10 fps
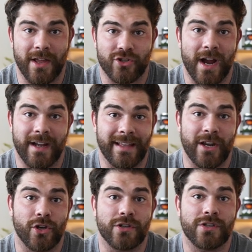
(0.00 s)
and trying to
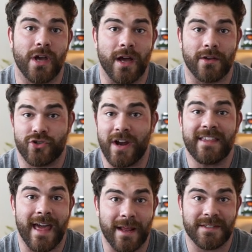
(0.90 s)
get a good uh,
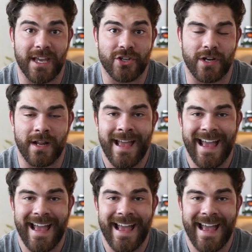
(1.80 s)
strength adaptation